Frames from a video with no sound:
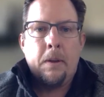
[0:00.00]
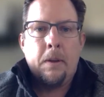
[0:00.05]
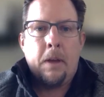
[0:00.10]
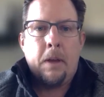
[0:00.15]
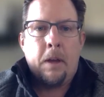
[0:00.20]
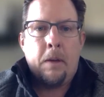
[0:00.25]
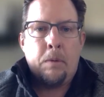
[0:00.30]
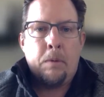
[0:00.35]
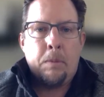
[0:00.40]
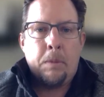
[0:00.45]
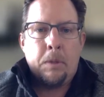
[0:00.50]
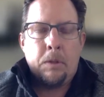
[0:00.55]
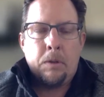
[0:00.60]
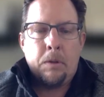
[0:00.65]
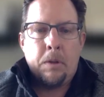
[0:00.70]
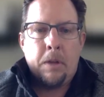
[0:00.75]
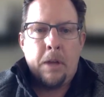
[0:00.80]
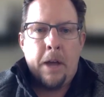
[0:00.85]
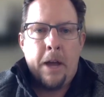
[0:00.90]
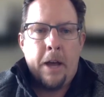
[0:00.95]
And we've been
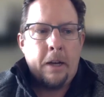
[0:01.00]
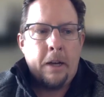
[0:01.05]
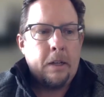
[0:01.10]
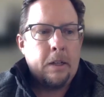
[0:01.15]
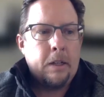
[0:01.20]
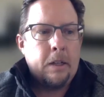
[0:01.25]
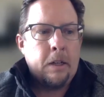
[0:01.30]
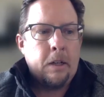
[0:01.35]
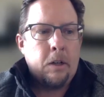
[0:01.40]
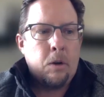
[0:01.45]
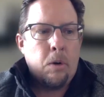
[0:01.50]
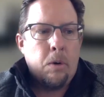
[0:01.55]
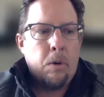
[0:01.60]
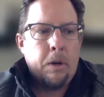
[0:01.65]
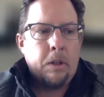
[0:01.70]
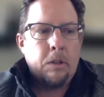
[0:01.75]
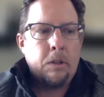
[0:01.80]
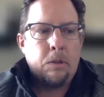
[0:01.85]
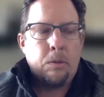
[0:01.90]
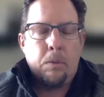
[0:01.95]
doing that in
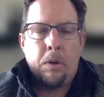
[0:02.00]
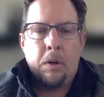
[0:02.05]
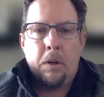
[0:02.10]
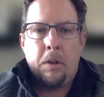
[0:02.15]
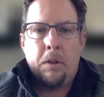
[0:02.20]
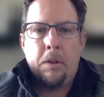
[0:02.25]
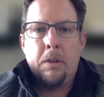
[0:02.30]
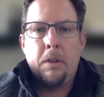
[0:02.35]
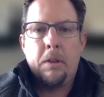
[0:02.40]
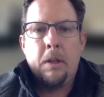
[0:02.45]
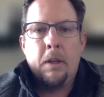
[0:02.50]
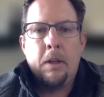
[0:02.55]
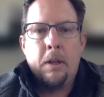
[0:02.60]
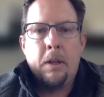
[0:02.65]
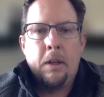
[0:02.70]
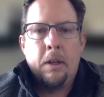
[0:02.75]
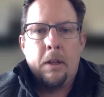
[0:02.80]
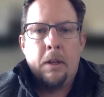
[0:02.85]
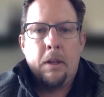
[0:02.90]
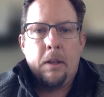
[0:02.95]
accordance with
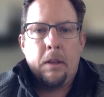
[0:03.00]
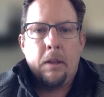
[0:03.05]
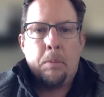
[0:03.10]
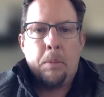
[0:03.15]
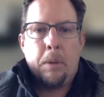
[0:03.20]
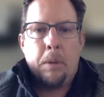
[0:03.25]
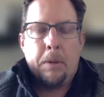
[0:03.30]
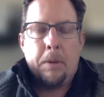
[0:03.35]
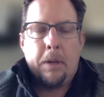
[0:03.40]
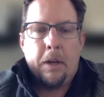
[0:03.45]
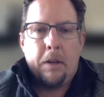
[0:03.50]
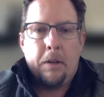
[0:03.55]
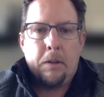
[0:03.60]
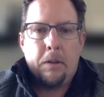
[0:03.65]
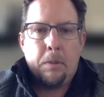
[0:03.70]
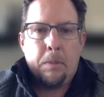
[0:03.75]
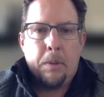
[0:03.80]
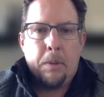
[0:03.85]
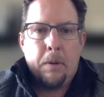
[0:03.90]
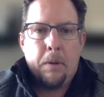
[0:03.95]
the public health
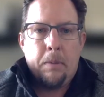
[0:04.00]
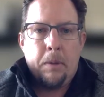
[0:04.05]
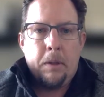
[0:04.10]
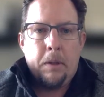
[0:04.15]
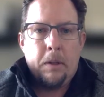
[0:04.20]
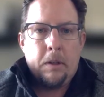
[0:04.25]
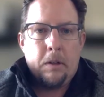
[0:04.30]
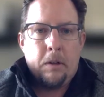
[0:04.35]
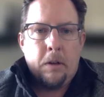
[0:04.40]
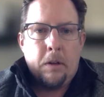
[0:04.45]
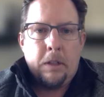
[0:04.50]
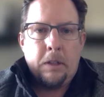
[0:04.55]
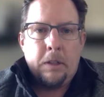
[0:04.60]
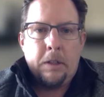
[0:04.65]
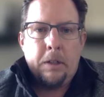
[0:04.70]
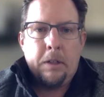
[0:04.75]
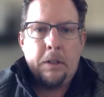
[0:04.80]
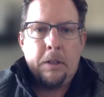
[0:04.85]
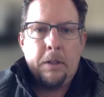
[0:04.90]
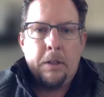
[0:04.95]
department
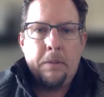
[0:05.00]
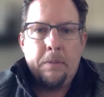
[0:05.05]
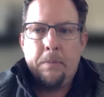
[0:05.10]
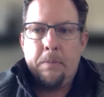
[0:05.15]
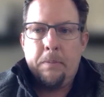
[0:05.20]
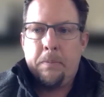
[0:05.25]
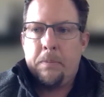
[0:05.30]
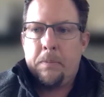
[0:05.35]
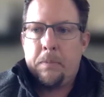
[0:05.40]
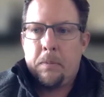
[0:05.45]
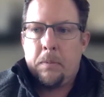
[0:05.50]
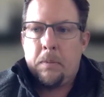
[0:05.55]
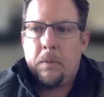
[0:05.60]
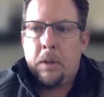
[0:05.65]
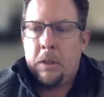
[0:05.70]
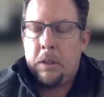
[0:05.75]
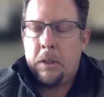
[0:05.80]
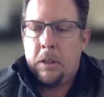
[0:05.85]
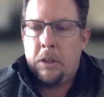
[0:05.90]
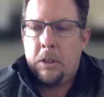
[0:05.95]
criteria,
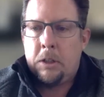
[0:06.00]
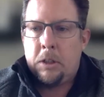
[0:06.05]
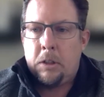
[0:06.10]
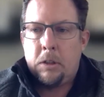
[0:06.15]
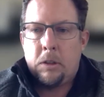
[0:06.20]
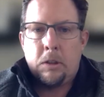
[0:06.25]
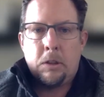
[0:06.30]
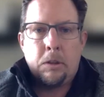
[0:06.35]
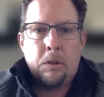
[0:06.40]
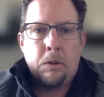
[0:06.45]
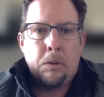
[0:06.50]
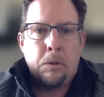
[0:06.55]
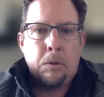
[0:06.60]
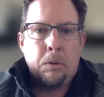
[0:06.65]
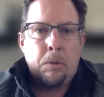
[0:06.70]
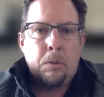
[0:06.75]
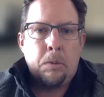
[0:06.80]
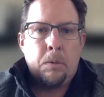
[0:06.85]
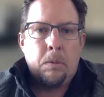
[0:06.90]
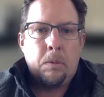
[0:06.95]
in addition
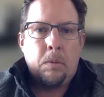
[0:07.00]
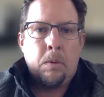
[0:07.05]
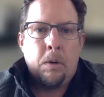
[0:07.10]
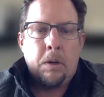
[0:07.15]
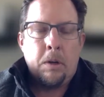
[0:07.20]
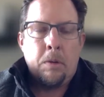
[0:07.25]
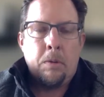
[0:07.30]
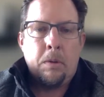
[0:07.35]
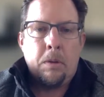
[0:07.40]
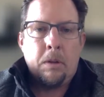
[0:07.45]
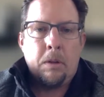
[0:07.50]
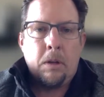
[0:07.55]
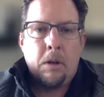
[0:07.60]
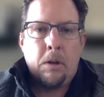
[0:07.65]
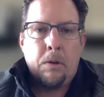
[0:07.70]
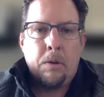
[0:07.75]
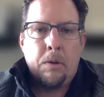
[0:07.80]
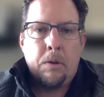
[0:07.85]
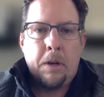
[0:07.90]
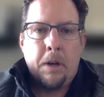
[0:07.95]
to working with
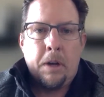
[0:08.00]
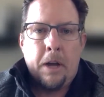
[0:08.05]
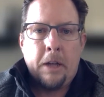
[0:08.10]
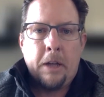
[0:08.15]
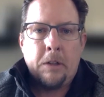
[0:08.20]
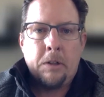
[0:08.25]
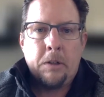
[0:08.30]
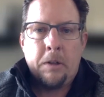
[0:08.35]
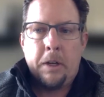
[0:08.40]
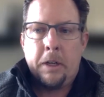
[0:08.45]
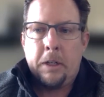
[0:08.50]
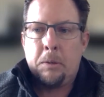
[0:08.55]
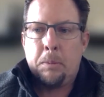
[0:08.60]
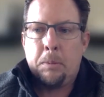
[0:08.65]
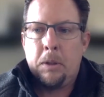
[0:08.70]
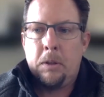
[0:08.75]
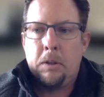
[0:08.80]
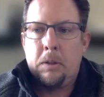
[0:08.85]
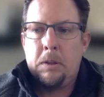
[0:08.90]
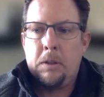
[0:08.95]
local and national
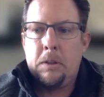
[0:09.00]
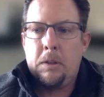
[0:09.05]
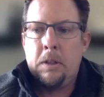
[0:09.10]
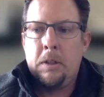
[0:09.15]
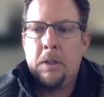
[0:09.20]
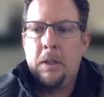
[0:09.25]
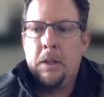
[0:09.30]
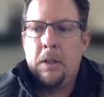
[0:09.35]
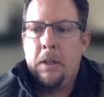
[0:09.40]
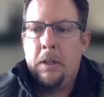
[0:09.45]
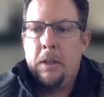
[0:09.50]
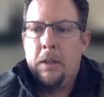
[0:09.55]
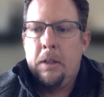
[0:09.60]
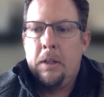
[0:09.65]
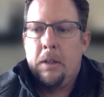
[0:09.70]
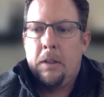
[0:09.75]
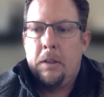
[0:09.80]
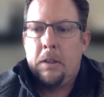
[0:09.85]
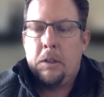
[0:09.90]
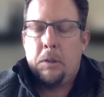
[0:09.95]
experts
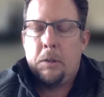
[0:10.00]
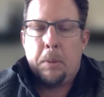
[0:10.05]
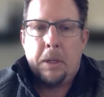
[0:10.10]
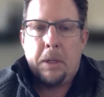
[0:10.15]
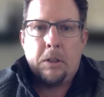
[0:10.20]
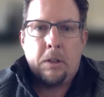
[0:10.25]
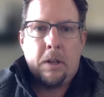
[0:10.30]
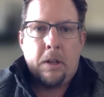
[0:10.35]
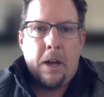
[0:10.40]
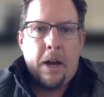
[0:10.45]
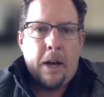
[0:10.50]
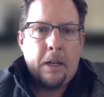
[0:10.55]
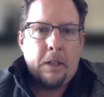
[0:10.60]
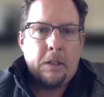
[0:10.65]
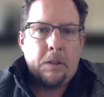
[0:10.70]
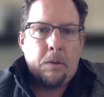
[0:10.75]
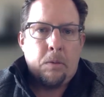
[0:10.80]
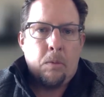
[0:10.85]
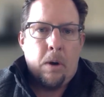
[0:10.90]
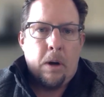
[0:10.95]
that
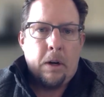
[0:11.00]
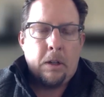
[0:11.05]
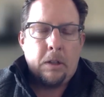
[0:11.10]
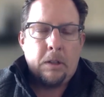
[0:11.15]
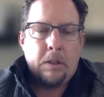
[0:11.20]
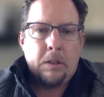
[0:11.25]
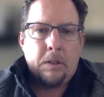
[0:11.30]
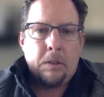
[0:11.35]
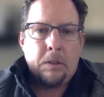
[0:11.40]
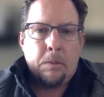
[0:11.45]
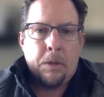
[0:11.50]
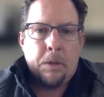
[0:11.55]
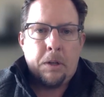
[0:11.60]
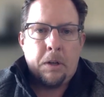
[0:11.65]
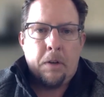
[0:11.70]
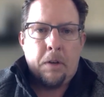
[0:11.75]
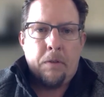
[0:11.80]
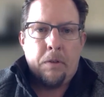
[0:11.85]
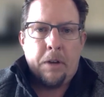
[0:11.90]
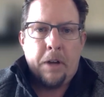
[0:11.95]
specialize in water system
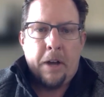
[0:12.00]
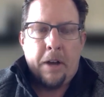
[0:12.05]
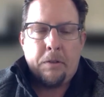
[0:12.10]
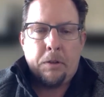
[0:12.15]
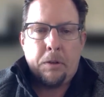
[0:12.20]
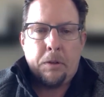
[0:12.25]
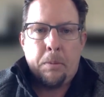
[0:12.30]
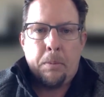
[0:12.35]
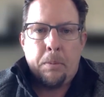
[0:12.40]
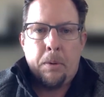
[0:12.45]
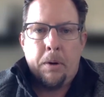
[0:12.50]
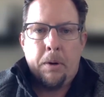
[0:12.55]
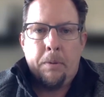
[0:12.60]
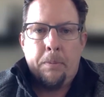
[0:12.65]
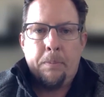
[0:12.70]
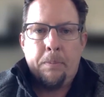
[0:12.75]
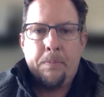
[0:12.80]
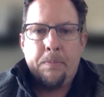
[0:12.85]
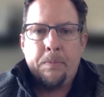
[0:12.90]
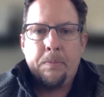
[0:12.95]
recovery after a burn